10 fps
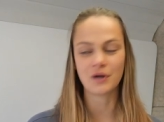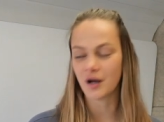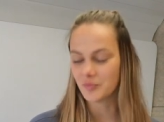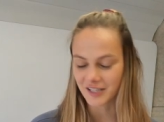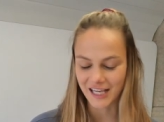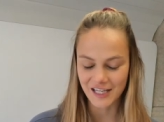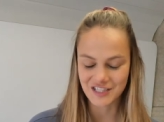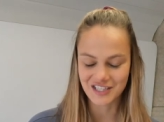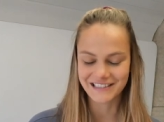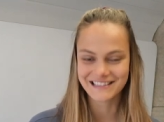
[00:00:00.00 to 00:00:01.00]

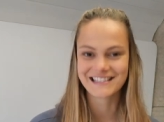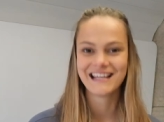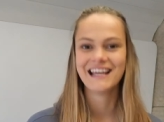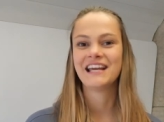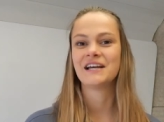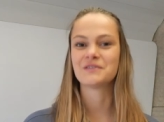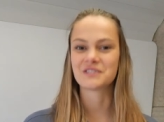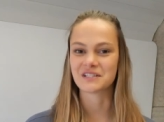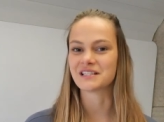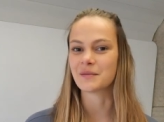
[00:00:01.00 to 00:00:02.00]
complications. It was
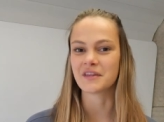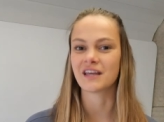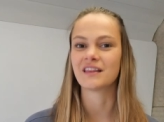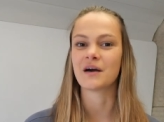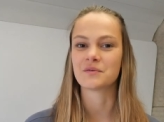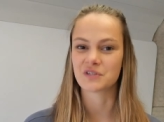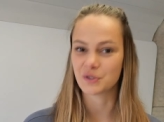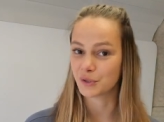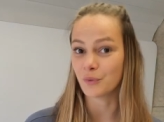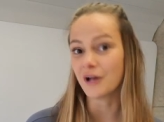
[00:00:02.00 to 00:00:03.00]
just something that was
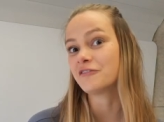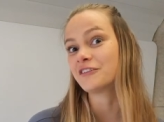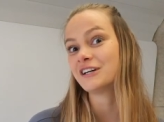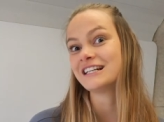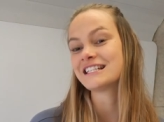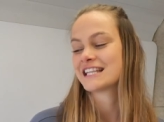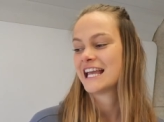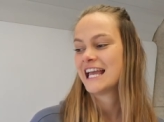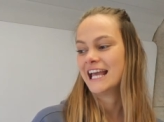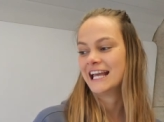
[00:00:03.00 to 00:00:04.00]
going well for us.
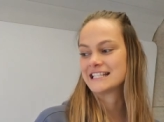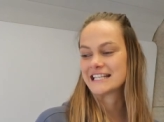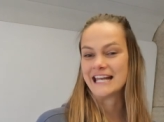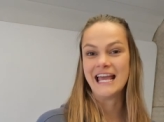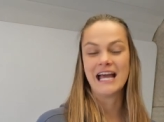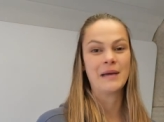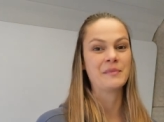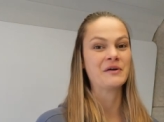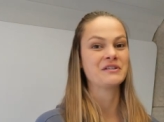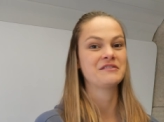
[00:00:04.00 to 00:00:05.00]
And today
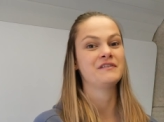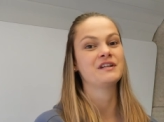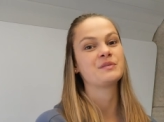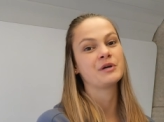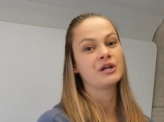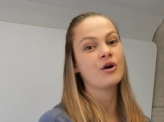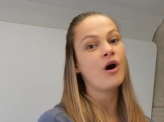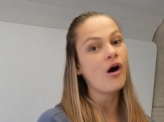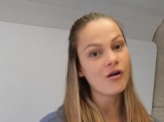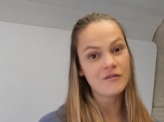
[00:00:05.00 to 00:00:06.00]
I'm going to finish putting
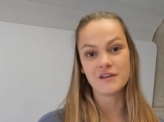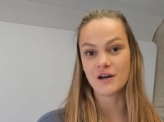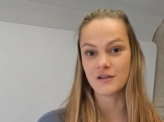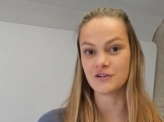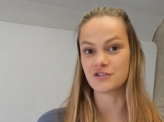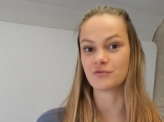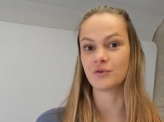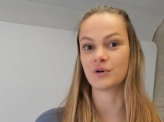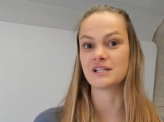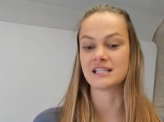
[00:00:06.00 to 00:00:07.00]
all of the other
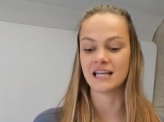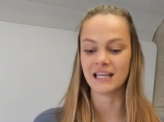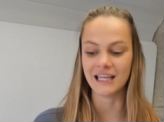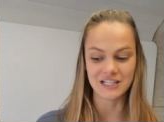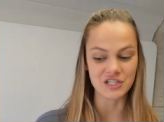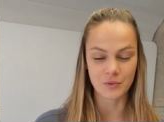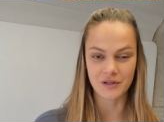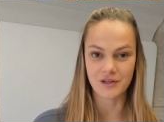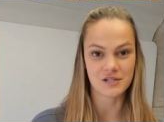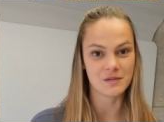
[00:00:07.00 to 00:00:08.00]
drawers into where
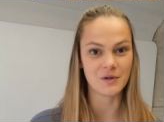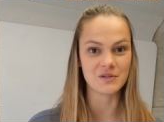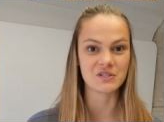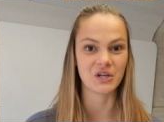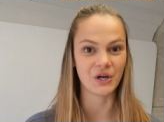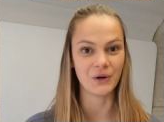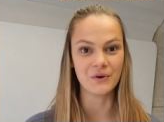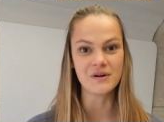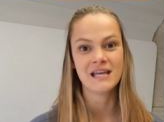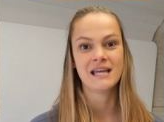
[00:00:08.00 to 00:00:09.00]
they're supposed to
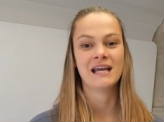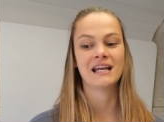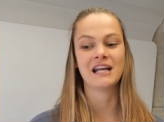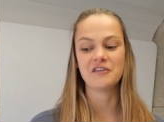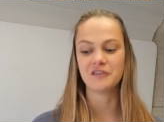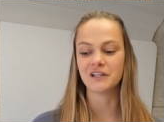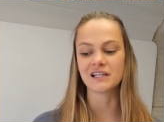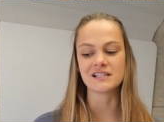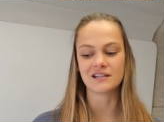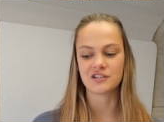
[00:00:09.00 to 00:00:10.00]
go. And I feel like
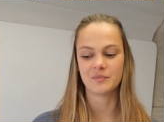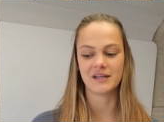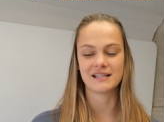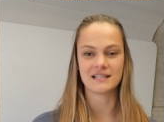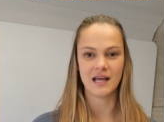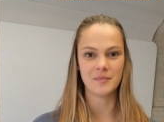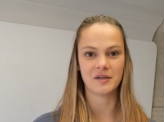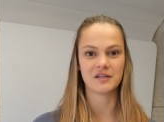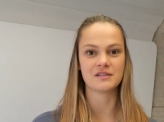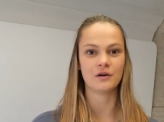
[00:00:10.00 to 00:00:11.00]
it's such a big step
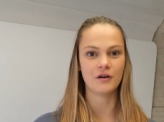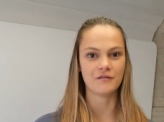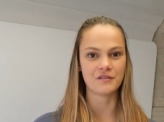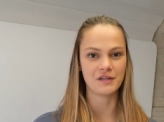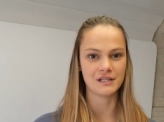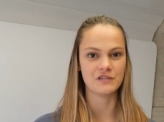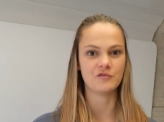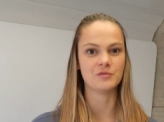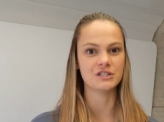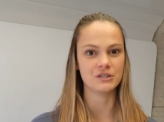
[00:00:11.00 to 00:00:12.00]
because all of the things
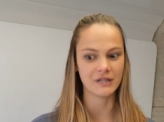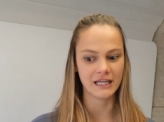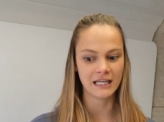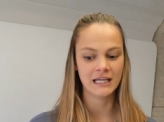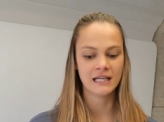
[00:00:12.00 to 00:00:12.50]
you've been doing